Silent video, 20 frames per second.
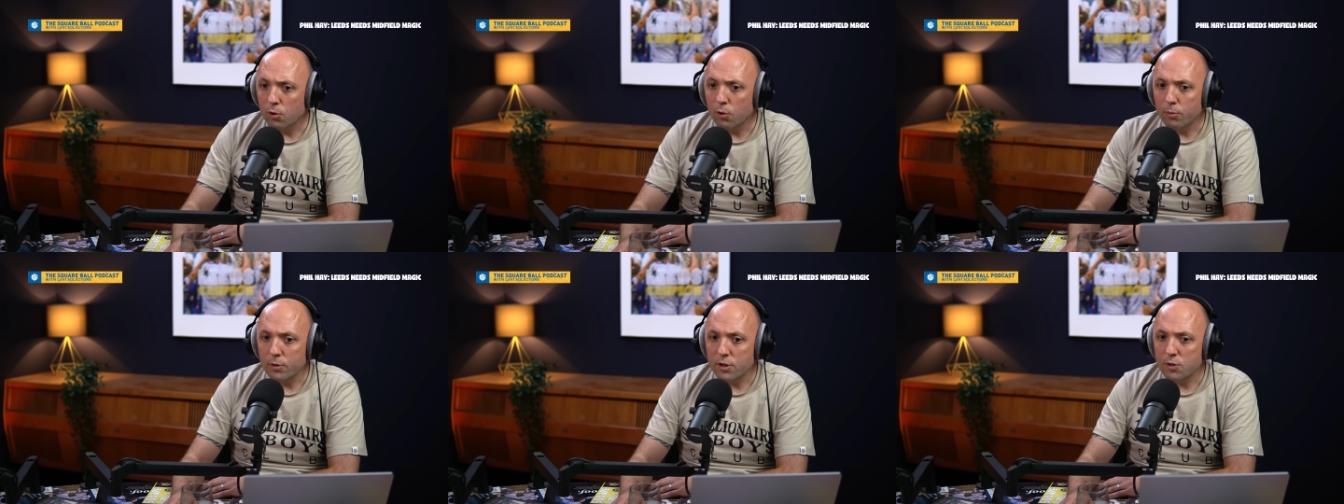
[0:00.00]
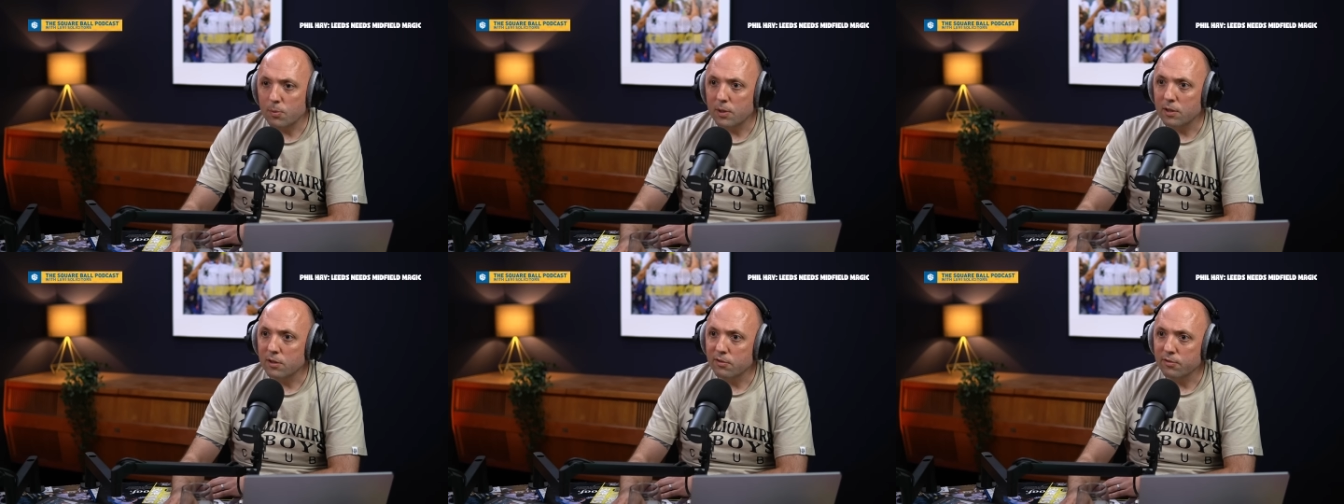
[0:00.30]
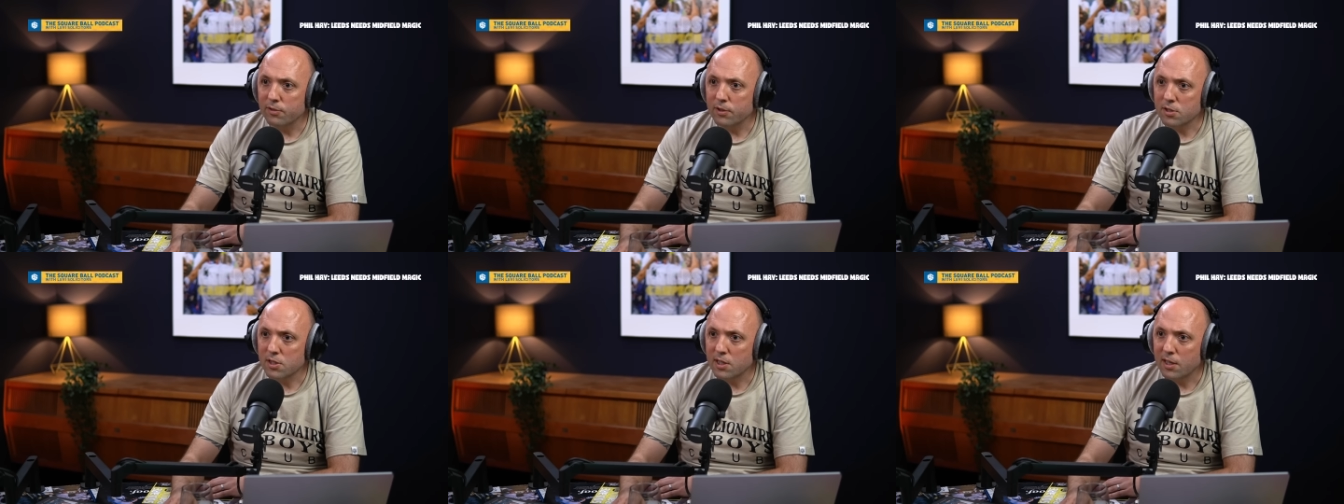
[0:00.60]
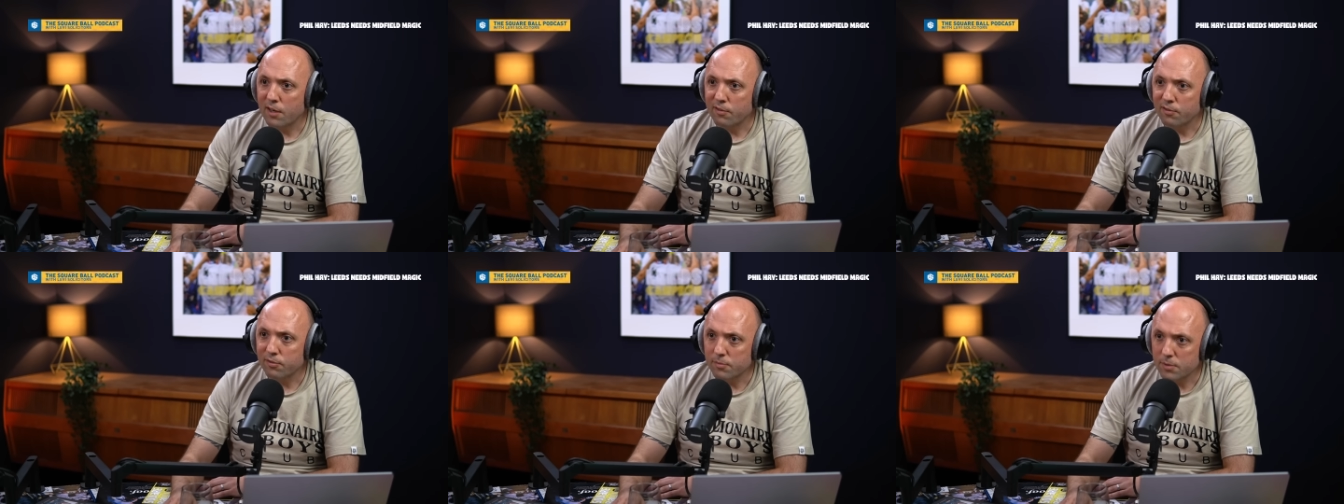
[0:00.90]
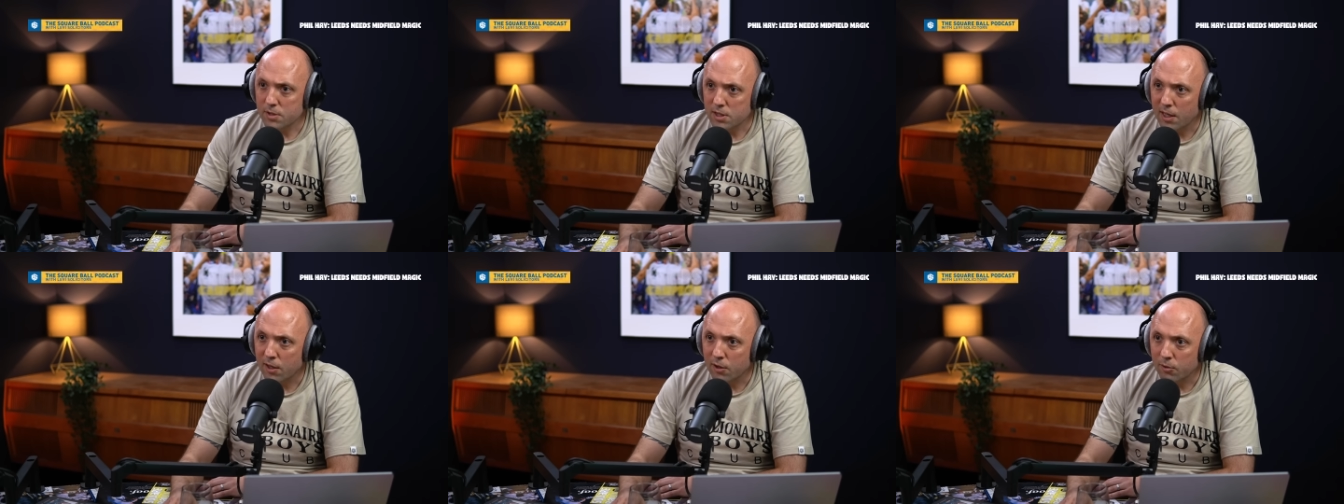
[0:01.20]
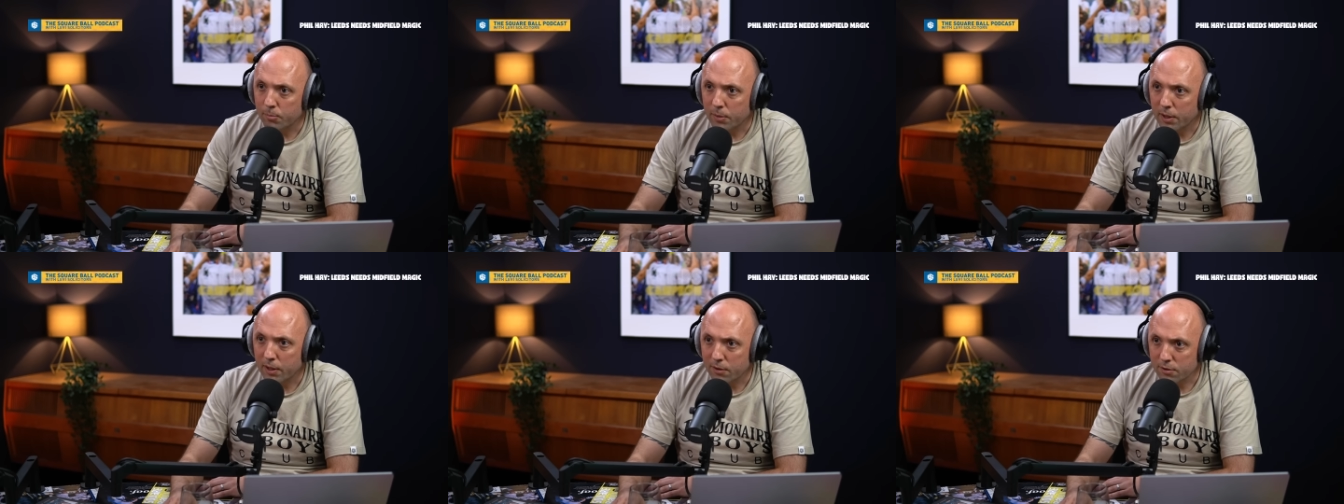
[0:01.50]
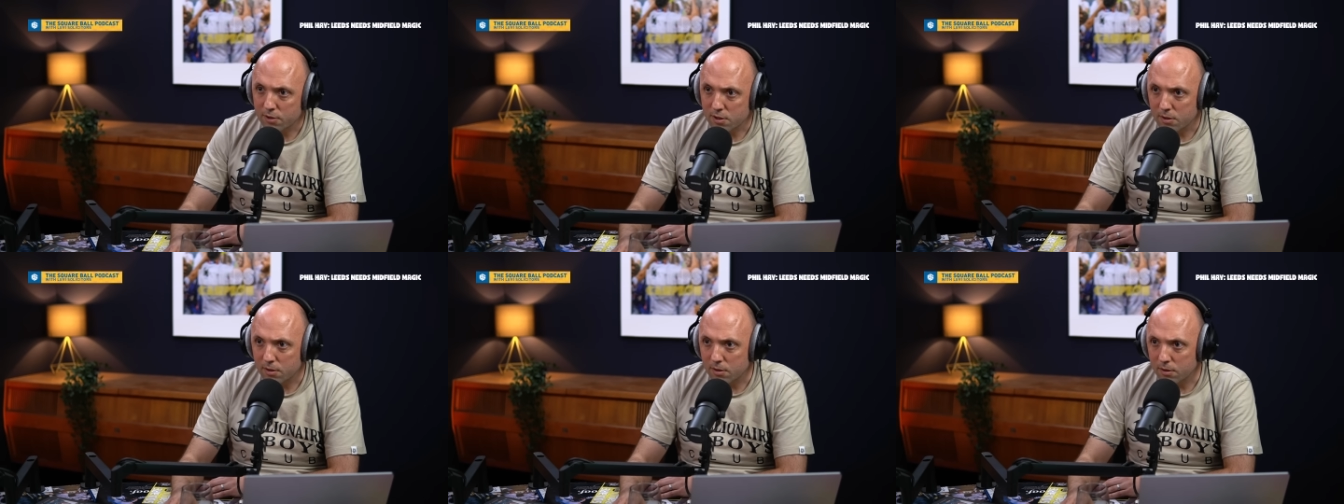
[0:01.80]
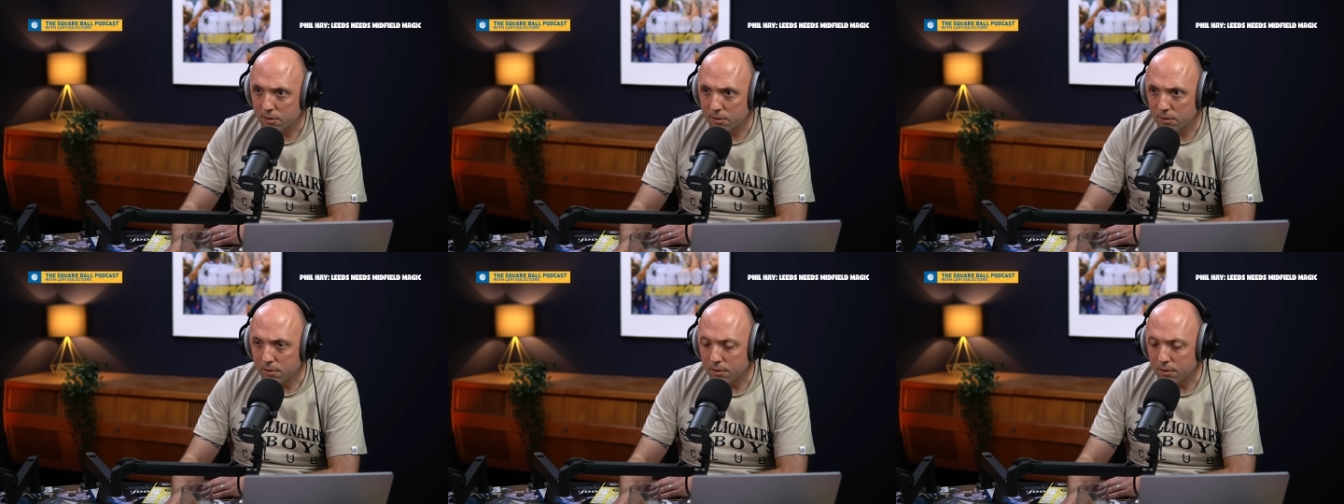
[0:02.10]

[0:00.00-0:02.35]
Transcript: always spend the first half sat up by us in